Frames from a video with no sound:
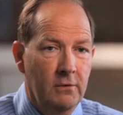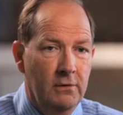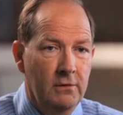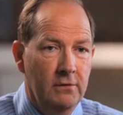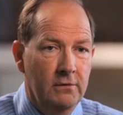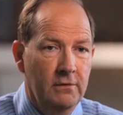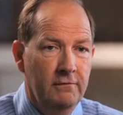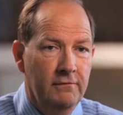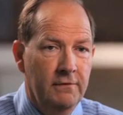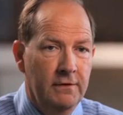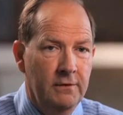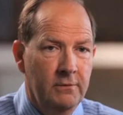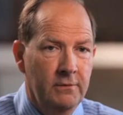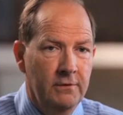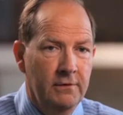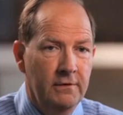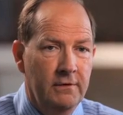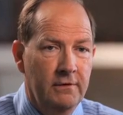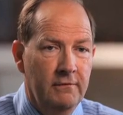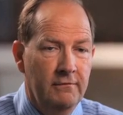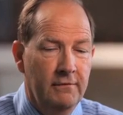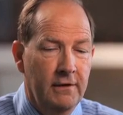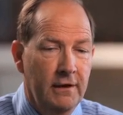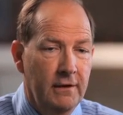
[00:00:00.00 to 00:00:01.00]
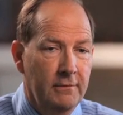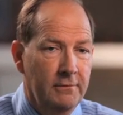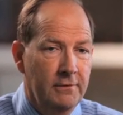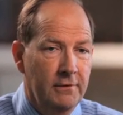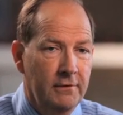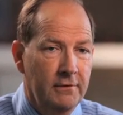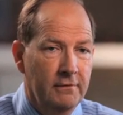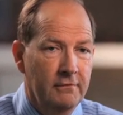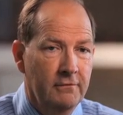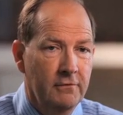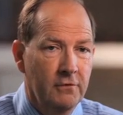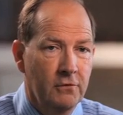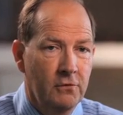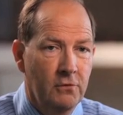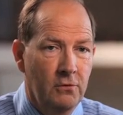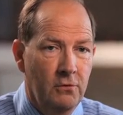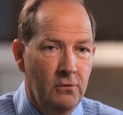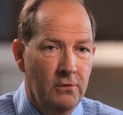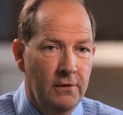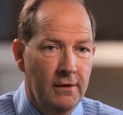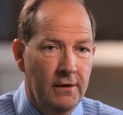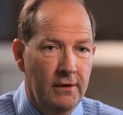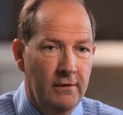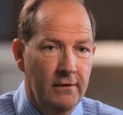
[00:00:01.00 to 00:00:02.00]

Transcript: with development of the core